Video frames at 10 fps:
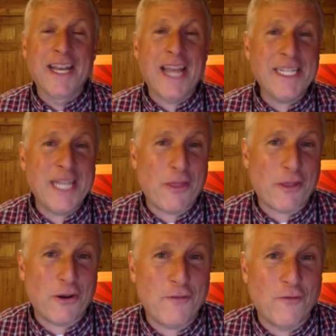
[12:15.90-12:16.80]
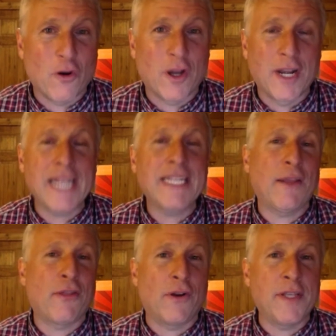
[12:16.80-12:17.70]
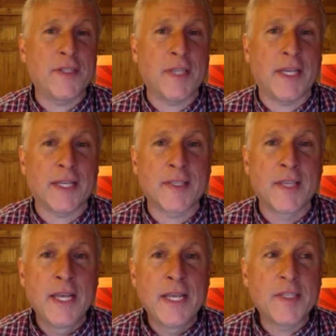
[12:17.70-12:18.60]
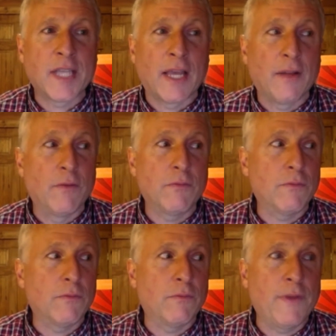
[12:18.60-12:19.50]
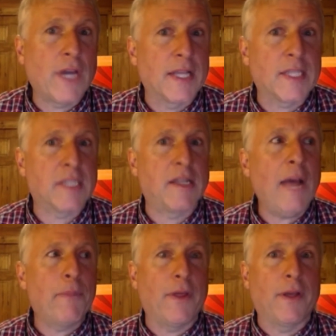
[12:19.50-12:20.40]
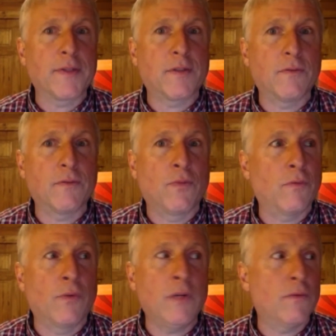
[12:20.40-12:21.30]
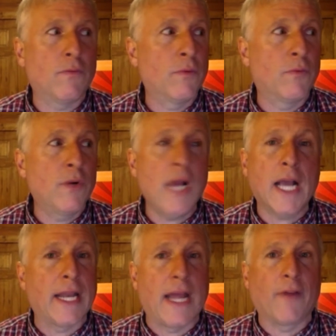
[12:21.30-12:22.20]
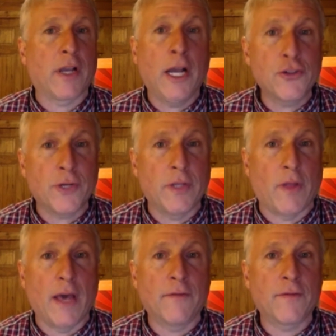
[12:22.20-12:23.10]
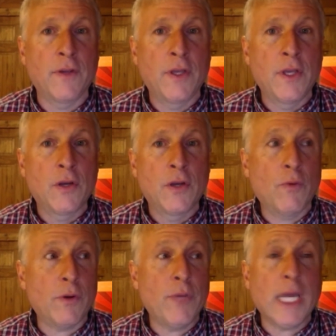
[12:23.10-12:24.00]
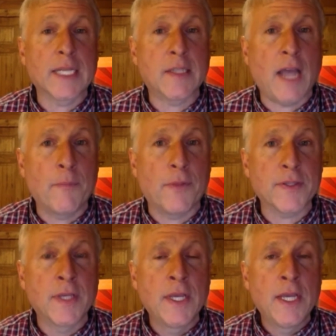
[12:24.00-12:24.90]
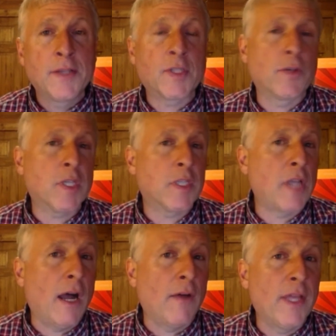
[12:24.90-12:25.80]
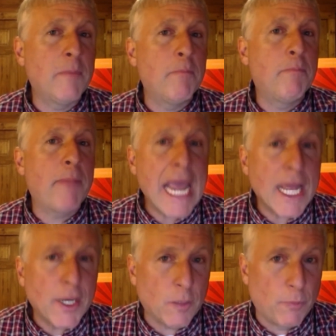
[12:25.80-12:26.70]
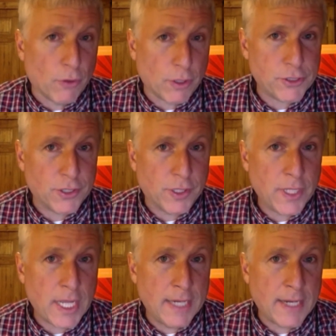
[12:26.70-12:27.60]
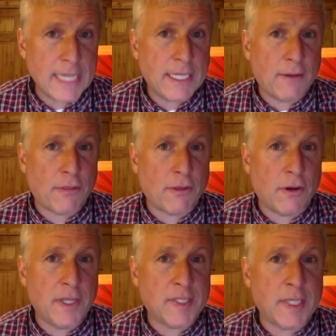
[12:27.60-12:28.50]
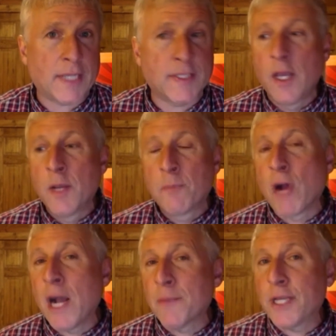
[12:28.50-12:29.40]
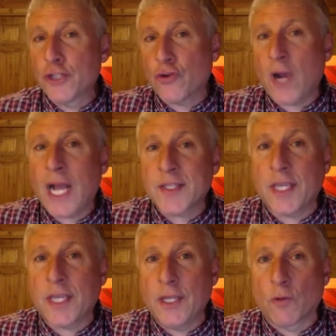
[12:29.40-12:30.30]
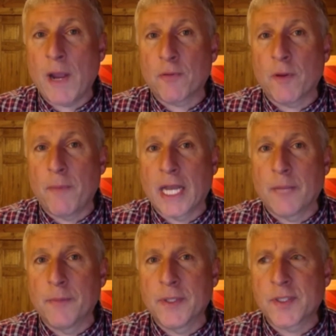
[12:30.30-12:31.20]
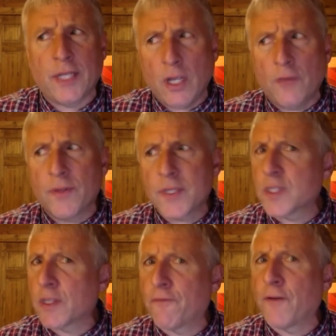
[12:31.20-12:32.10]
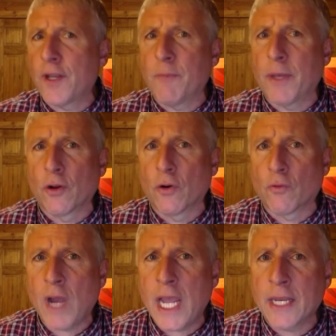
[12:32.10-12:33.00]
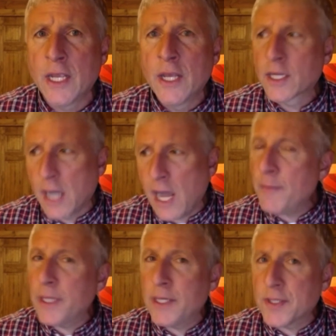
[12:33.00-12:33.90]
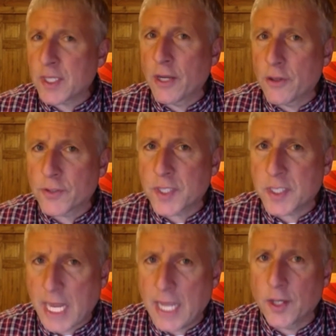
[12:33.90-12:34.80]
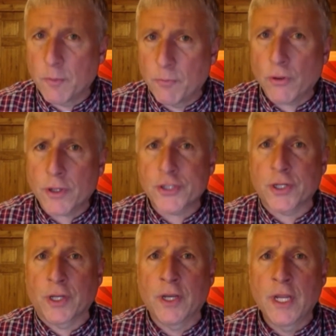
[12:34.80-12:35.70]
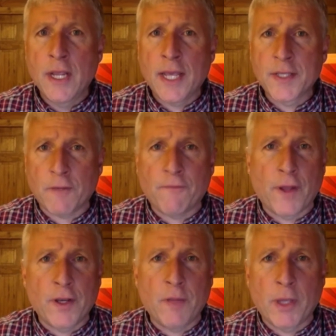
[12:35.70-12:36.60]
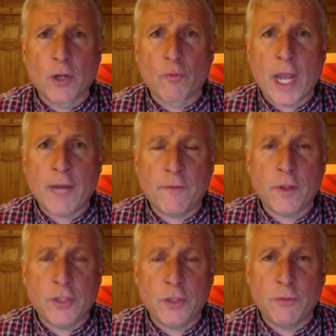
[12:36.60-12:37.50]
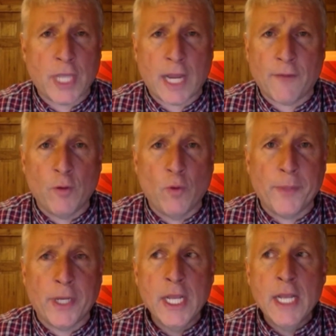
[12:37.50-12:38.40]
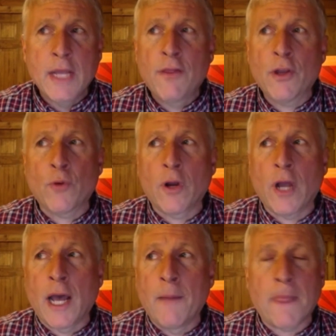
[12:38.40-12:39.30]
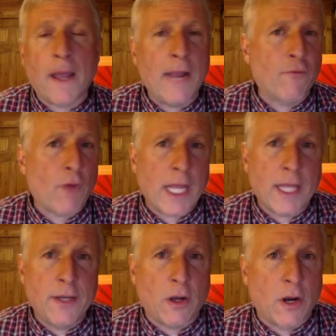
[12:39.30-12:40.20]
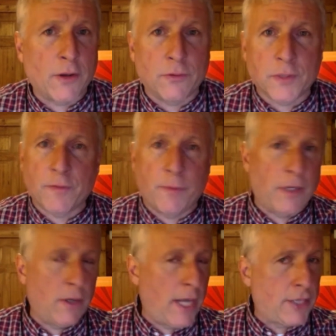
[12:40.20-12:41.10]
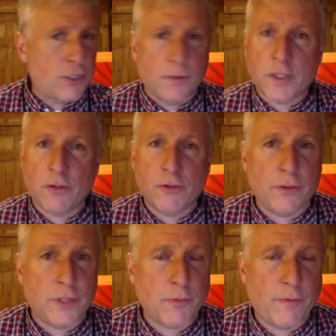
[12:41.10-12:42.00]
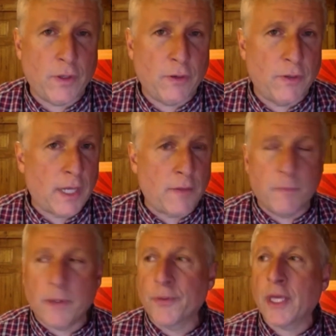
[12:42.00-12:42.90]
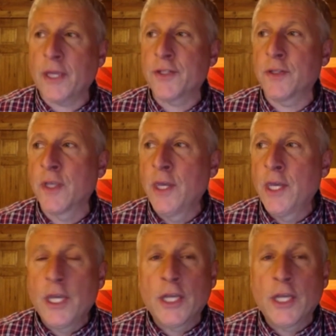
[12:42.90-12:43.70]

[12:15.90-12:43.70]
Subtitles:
in 1934 and 1936 said, we've got to stop this. We're not going to have a country left. We got to stop this. So Stalin banned abortion in 1936, prompting Trotsky to reprimand him and say, no, this is a fundamental right. Communists understand abortion as a fundamental right to every woman. There were, I've read articles from International Socialist Review and other publications.